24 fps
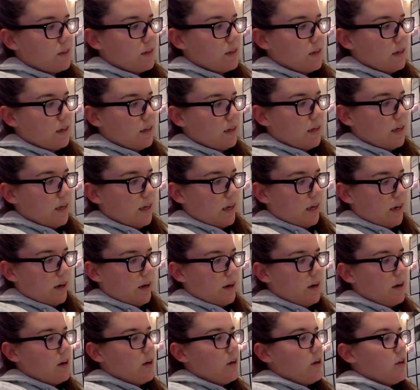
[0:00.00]

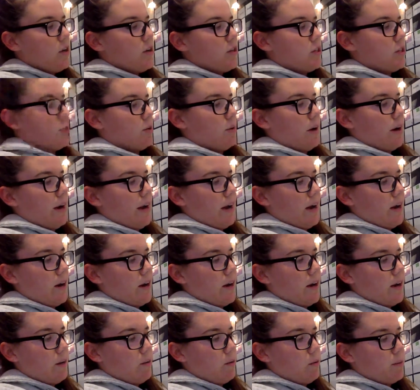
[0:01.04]
here. So our
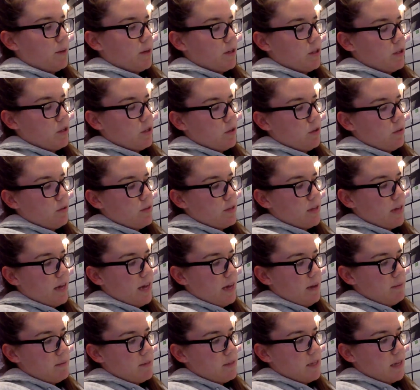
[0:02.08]
area will be 2
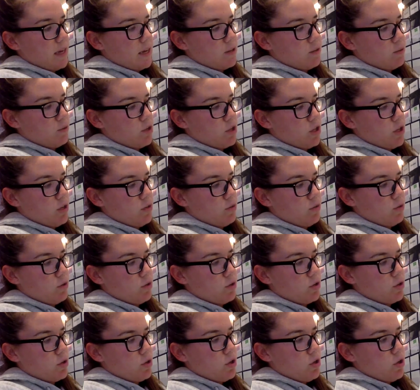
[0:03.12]
times 6, which
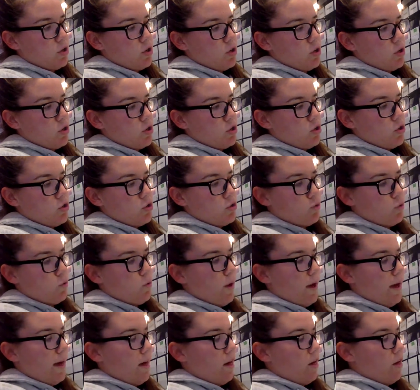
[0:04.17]
equals
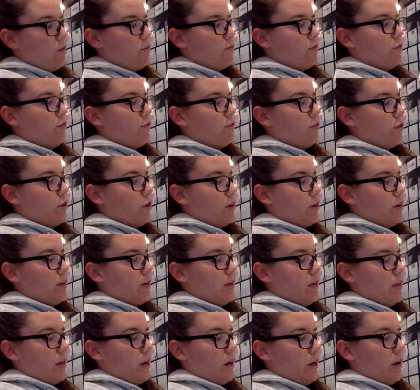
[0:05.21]
12 for
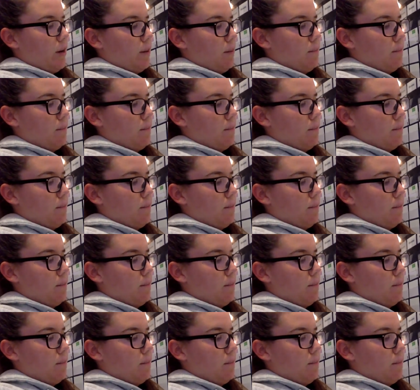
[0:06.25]
here.